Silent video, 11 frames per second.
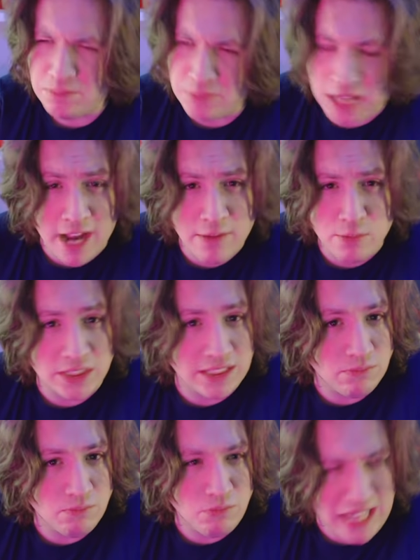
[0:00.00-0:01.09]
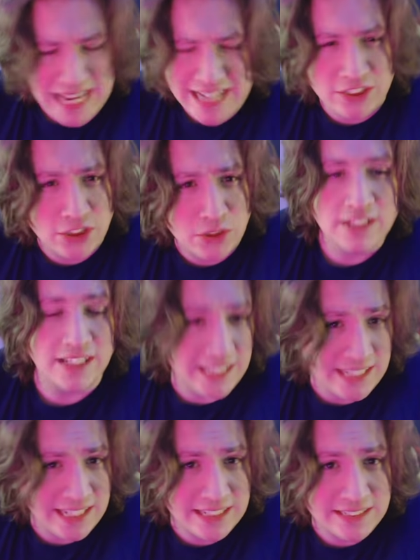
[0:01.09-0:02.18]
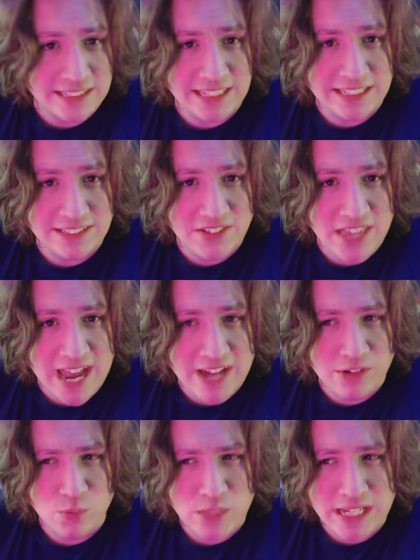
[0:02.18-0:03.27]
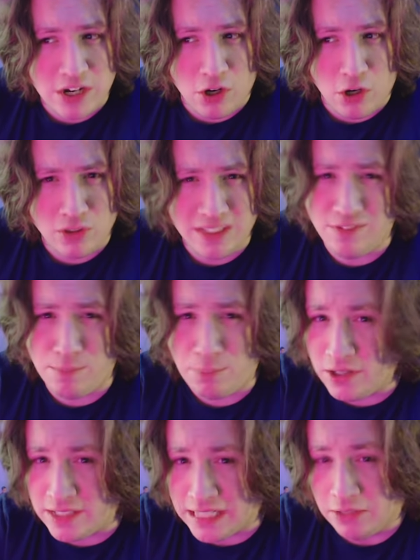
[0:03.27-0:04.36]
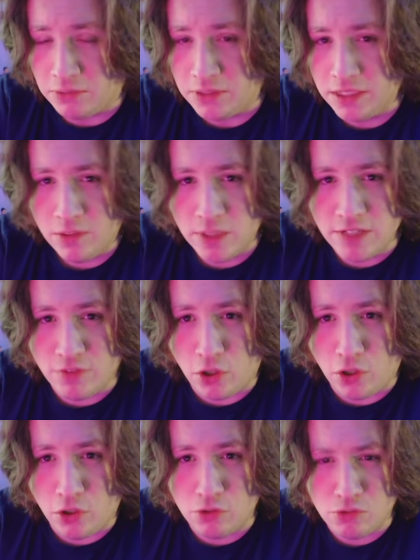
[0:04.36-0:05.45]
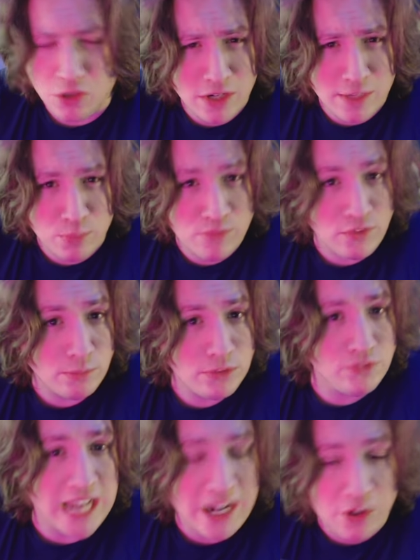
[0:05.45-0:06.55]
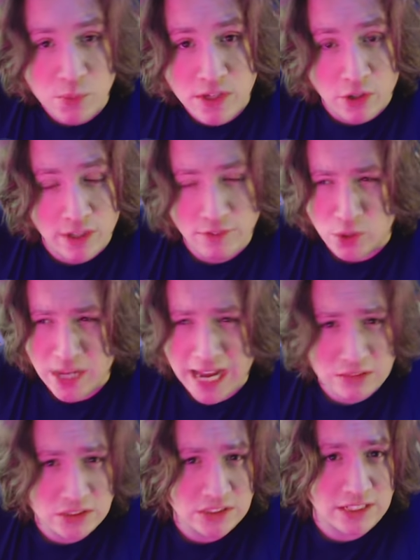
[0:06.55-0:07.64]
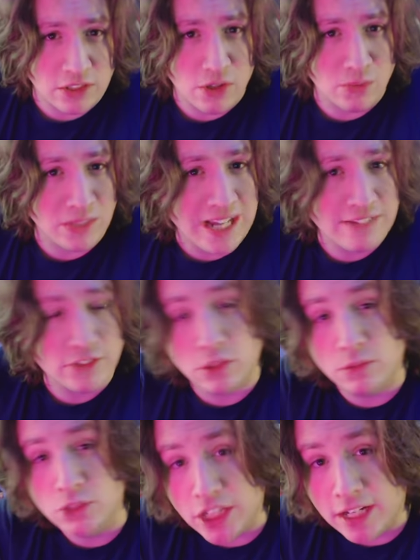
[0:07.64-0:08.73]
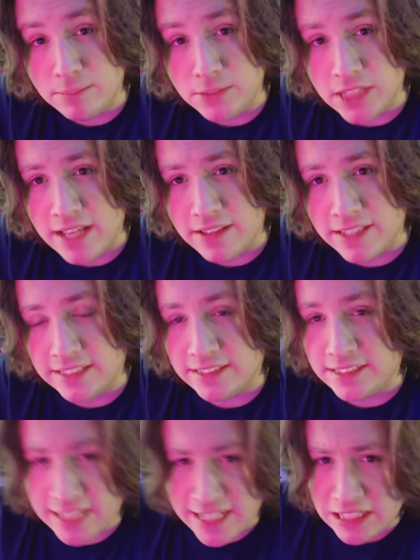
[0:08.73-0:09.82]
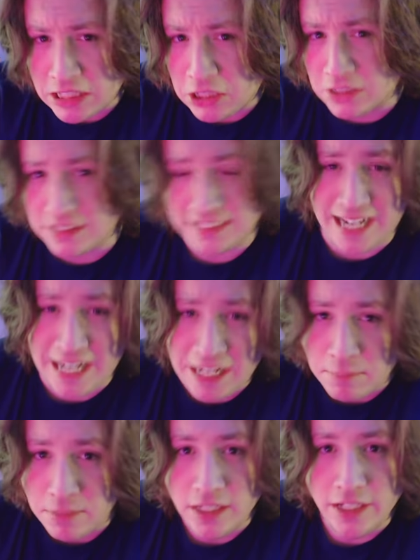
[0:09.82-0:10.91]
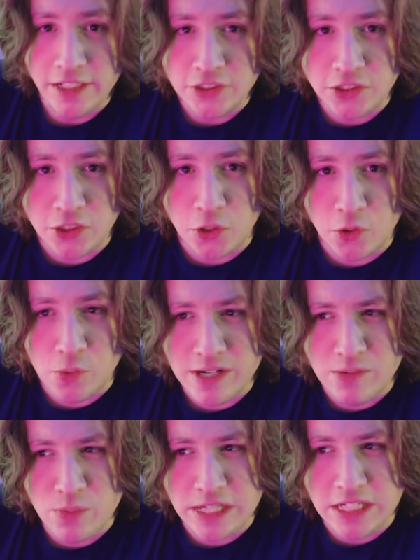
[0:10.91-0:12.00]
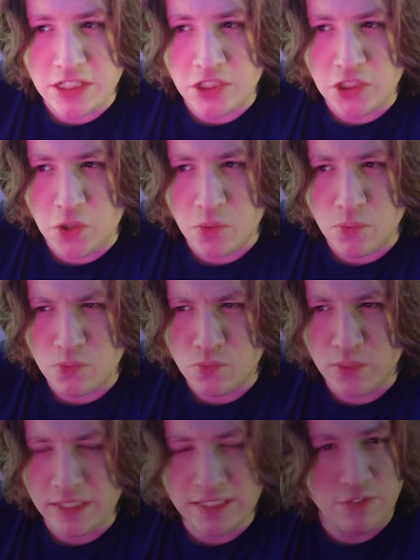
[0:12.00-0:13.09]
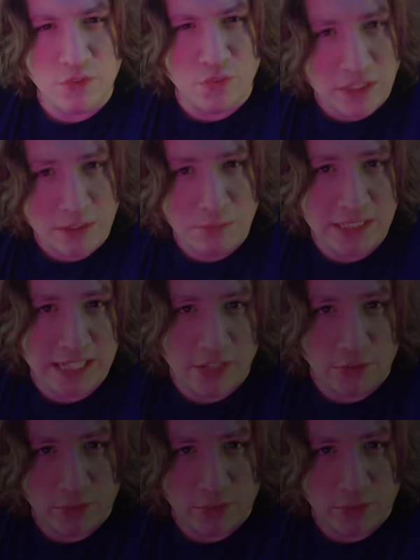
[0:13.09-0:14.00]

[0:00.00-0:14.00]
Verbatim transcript: I would like to. The thing is, is that we all live apart now. We've all grown up, we've all moved out, we all have our own houses and our own lives and our own jobs and things to take our time, so we don't really film together